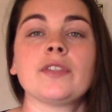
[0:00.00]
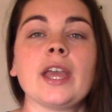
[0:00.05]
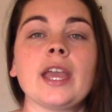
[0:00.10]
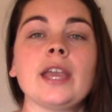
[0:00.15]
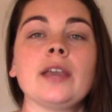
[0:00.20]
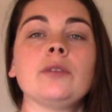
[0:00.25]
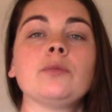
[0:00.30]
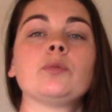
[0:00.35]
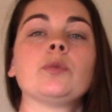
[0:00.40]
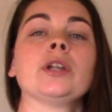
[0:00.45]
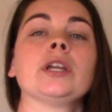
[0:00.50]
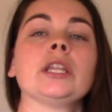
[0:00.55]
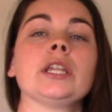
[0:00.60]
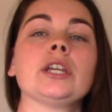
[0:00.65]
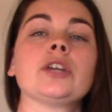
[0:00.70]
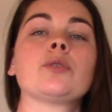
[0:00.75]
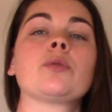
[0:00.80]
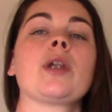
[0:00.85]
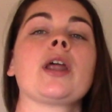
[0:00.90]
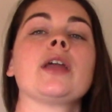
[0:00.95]
They
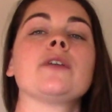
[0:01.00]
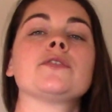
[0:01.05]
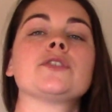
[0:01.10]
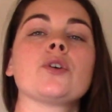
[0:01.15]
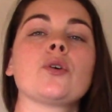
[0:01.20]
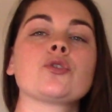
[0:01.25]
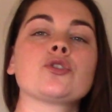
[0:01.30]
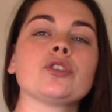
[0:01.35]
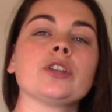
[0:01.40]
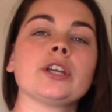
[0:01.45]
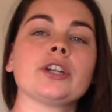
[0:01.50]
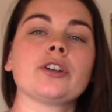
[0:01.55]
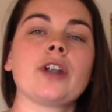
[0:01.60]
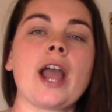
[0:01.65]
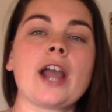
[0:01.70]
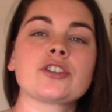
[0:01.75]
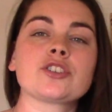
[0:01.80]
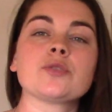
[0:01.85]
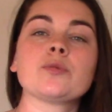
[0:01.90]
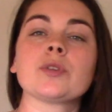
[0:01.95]
really crave social
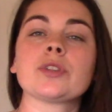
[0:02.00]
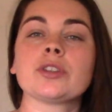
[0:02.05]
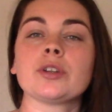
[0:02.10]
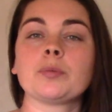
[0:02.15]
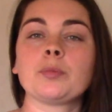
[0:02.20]
interaction with